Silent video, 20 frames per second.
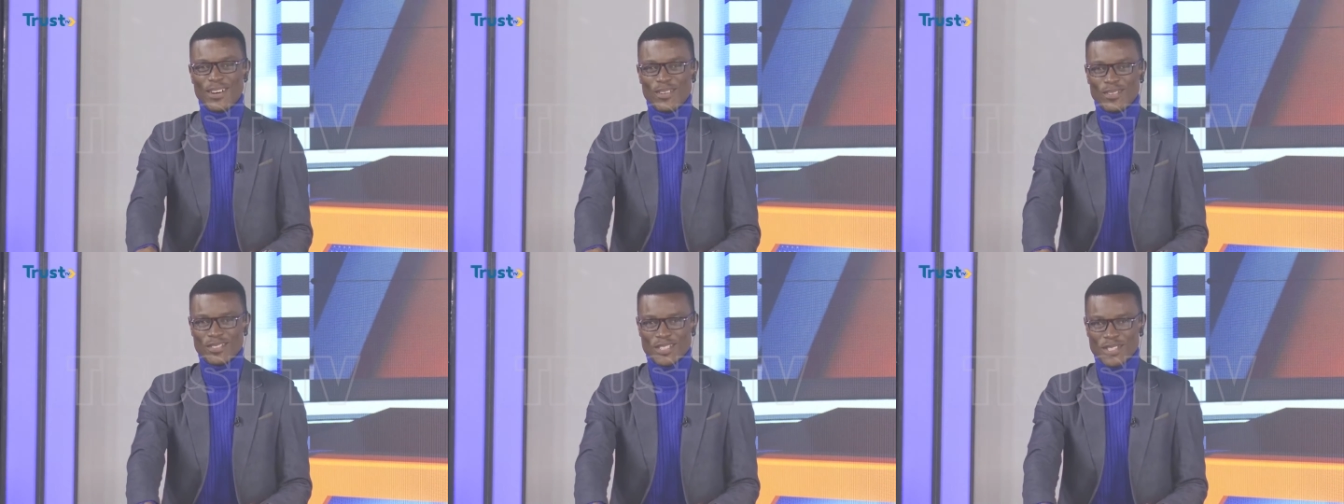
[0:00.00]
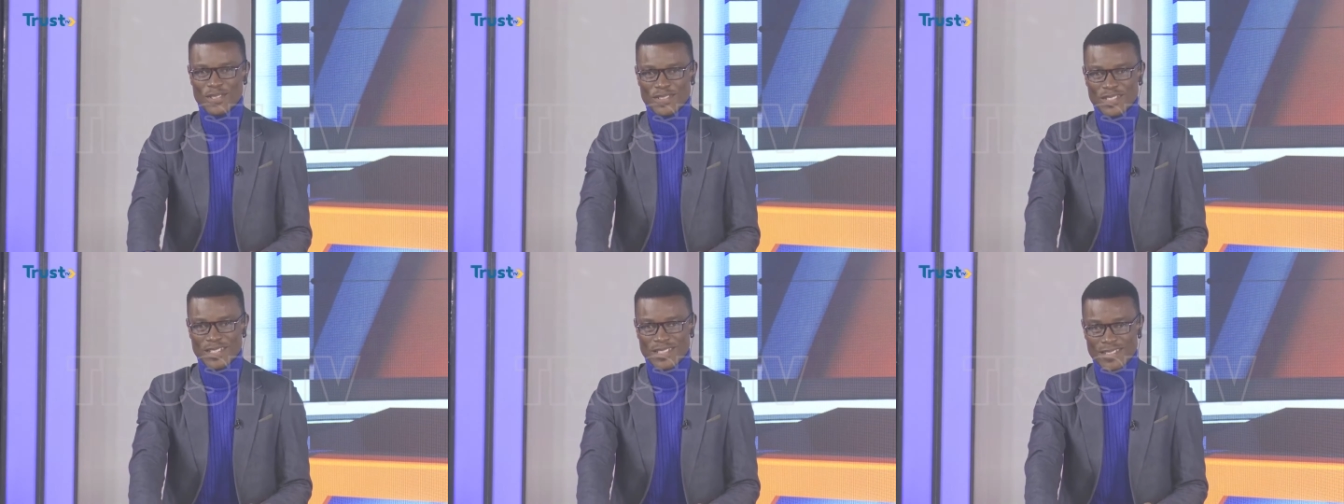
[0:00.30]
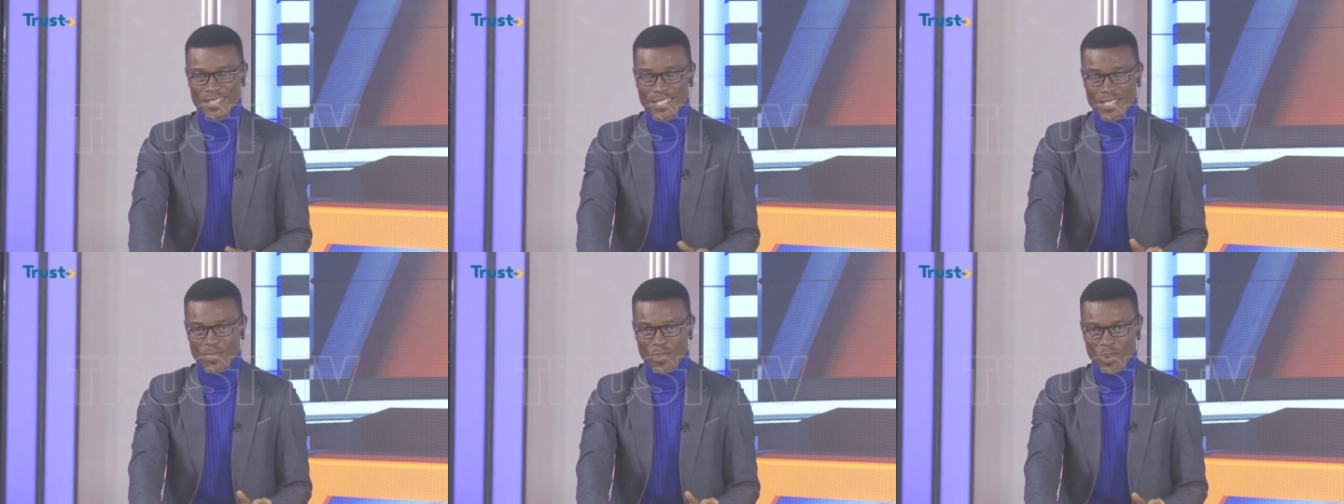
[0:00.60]
on
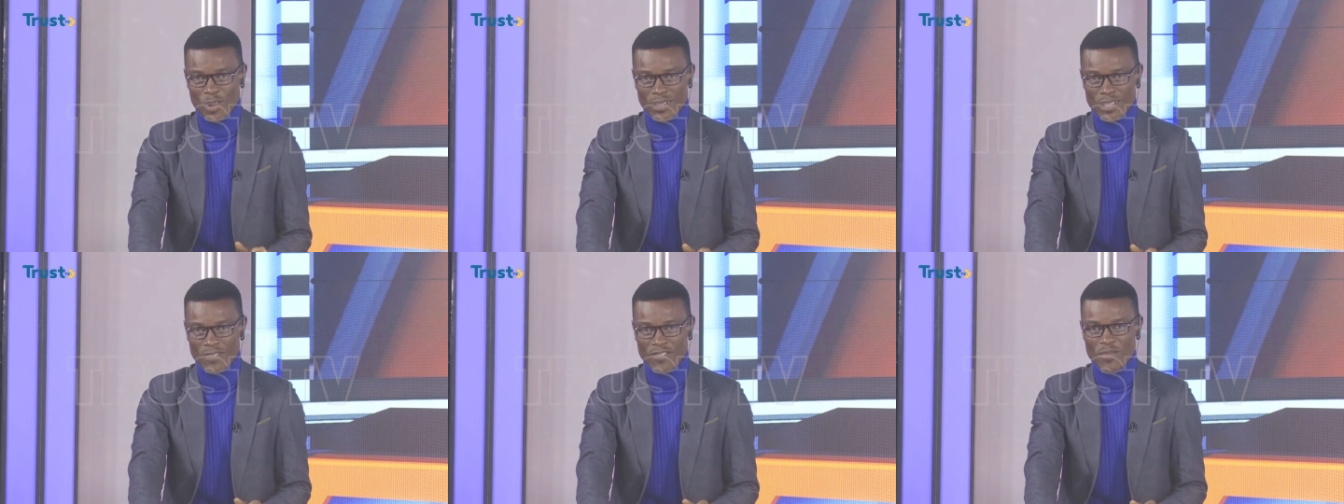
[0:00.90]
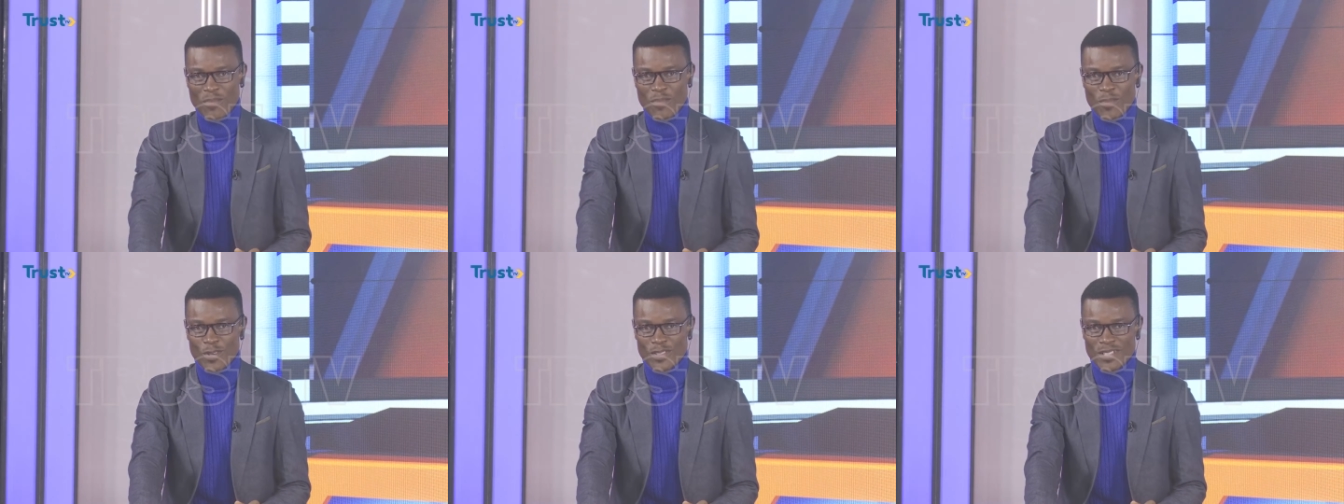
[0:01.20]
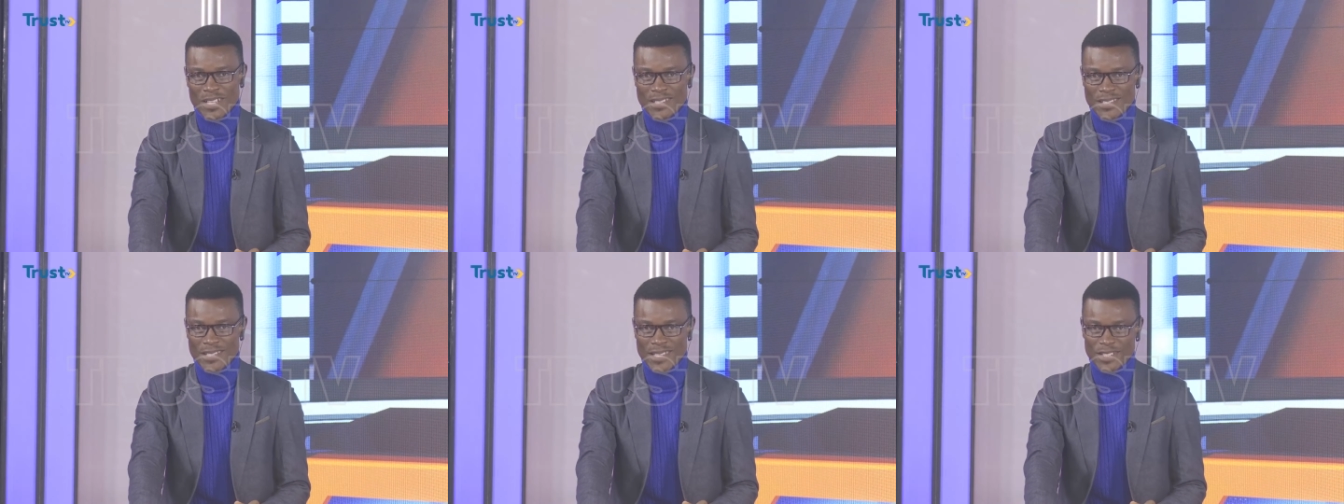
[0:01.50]
360 Sport, giving
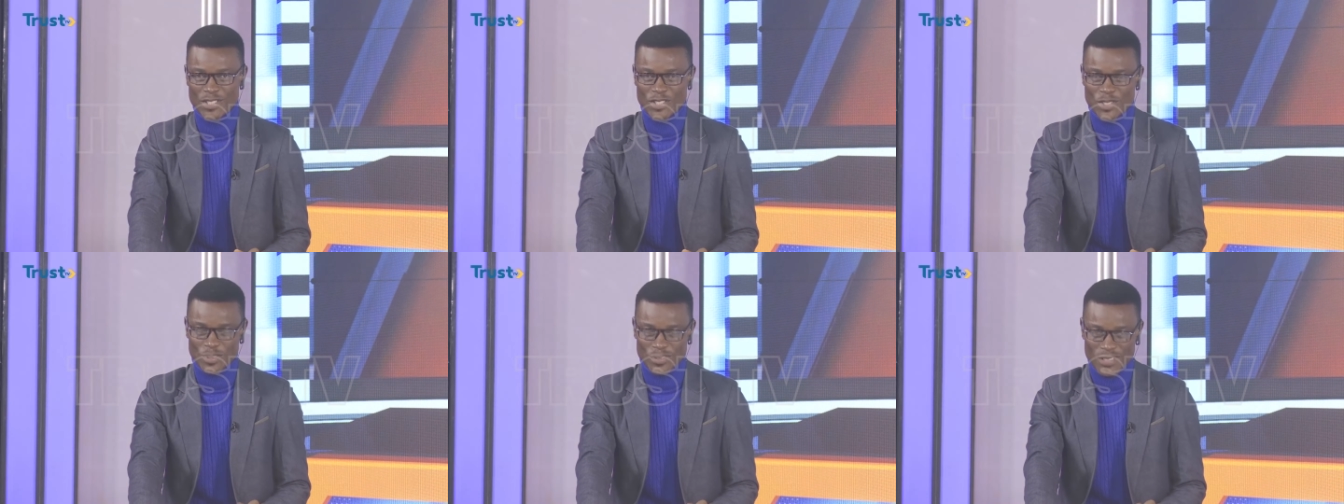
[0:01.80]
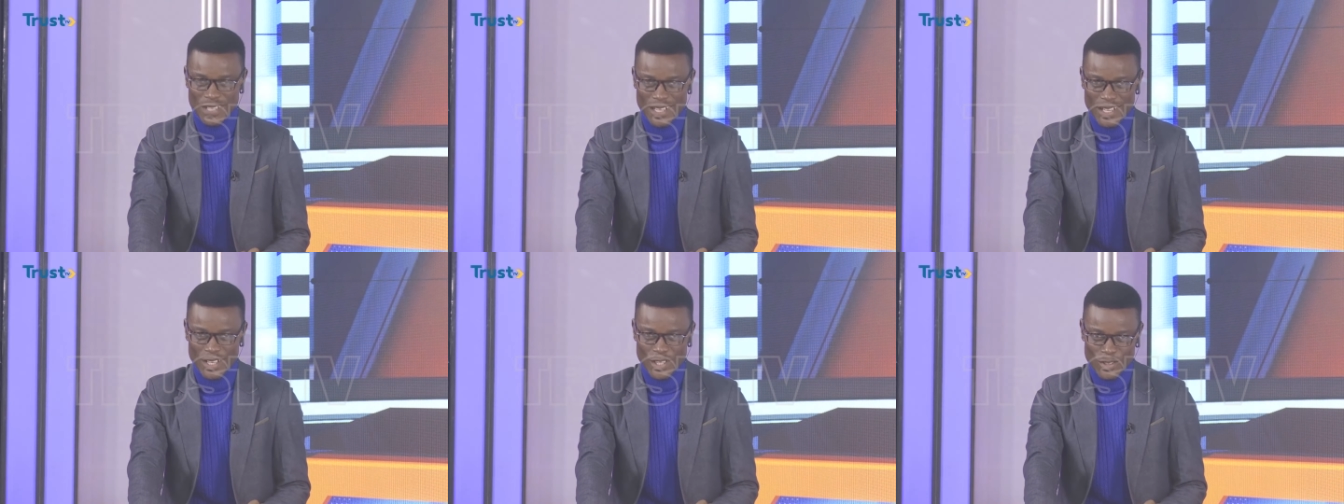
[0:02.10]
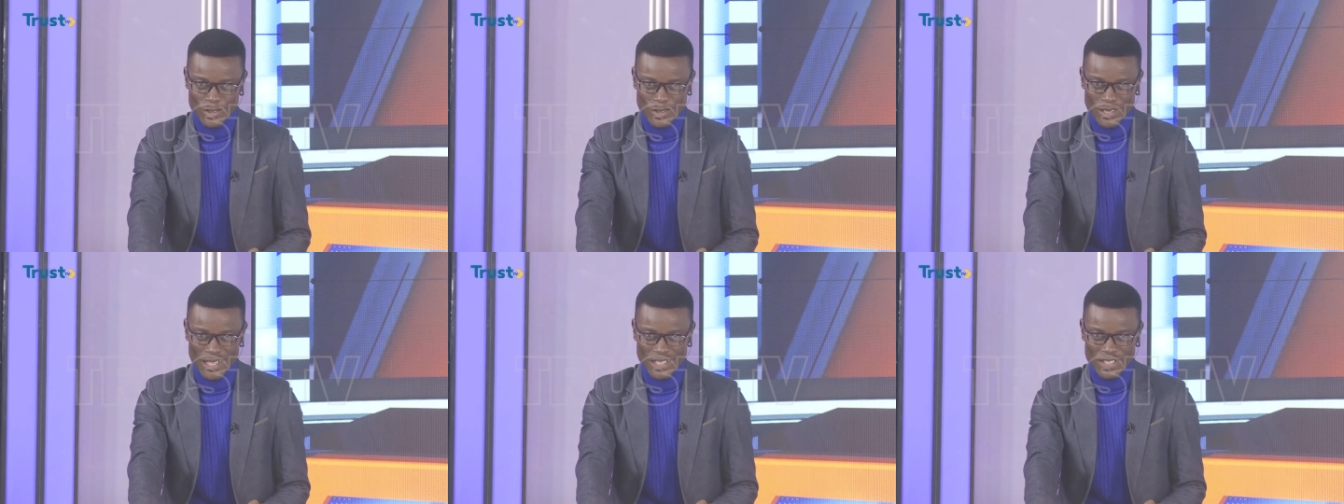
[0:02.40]
much attention
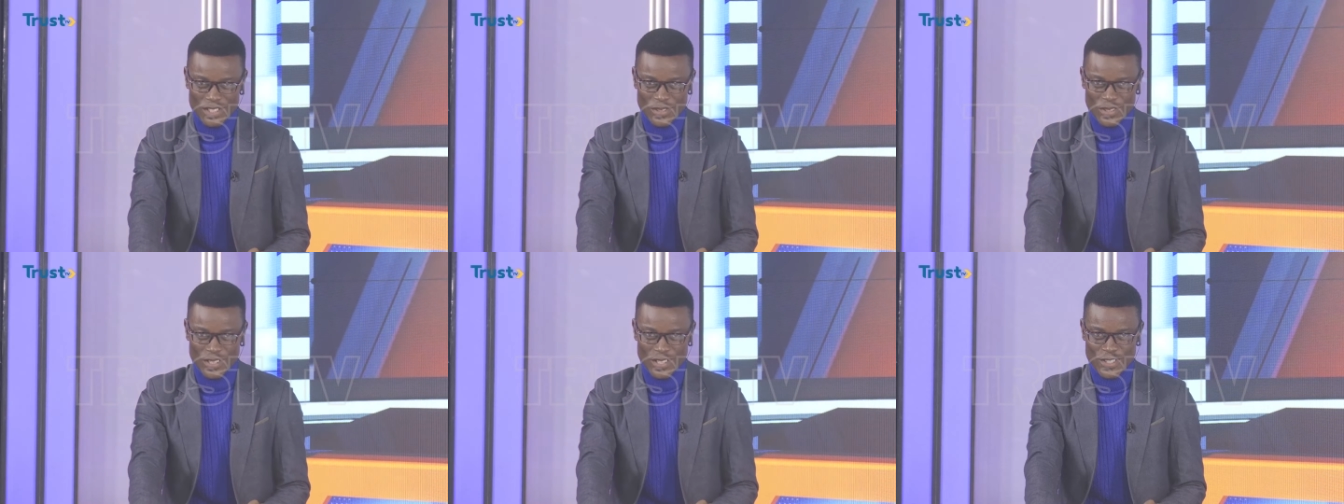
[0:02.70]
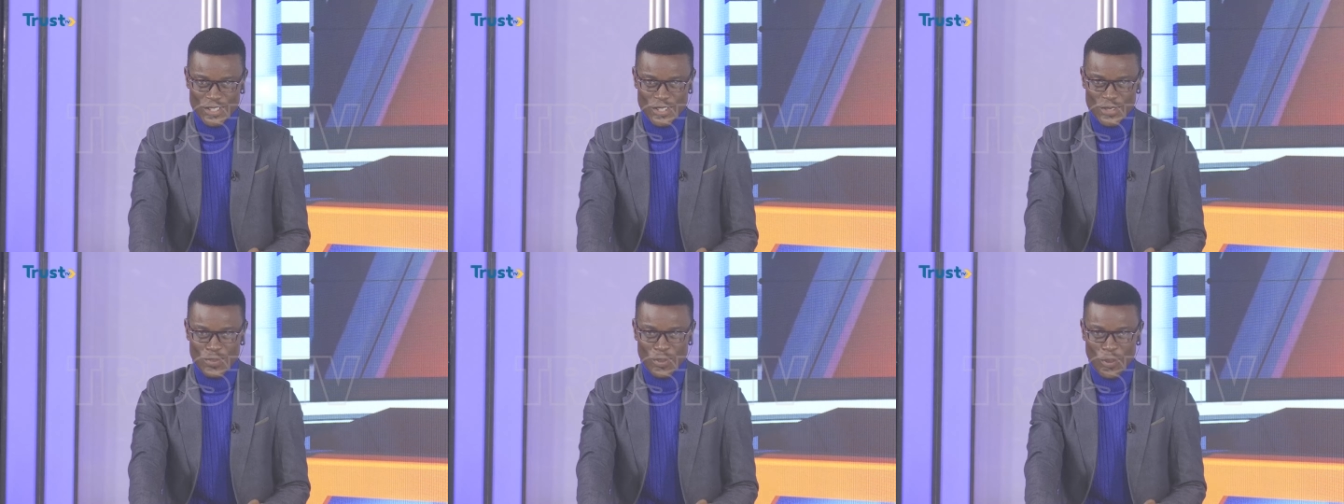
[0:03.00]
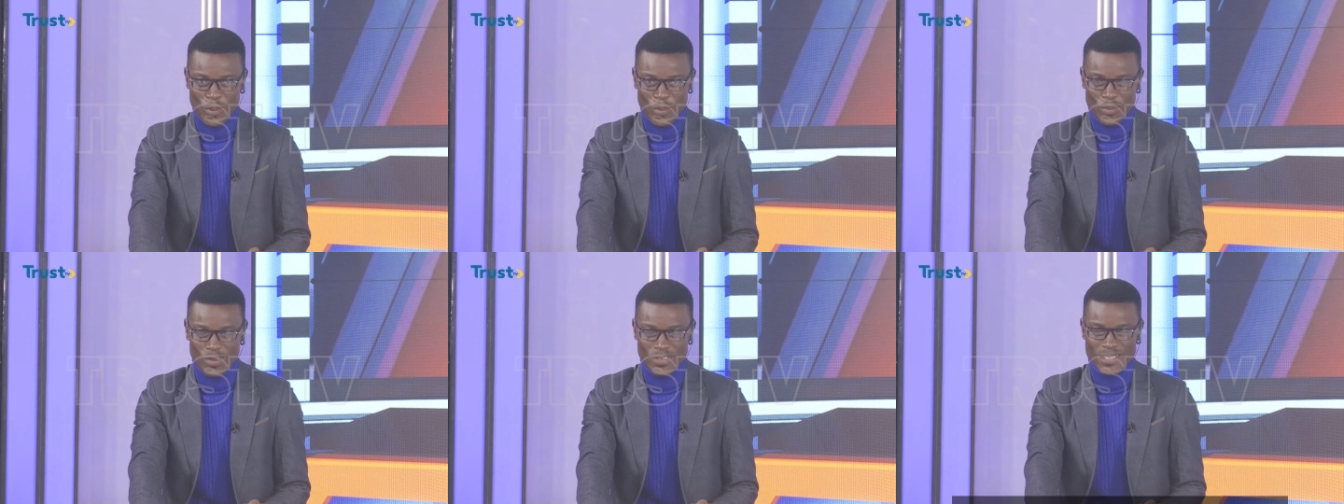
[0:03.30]
to Nigerian
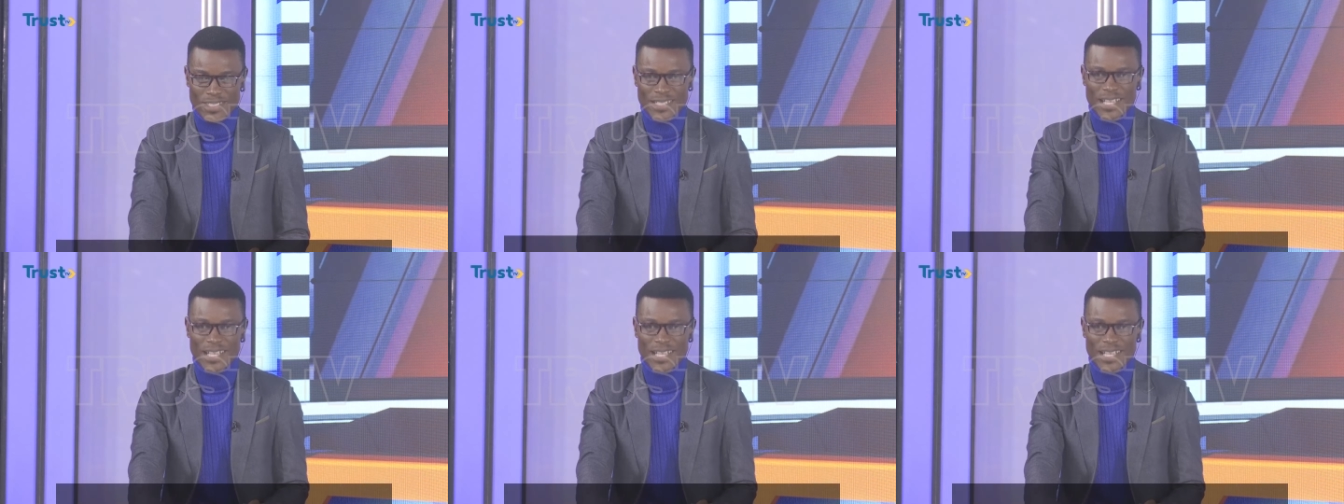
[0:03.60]
sport.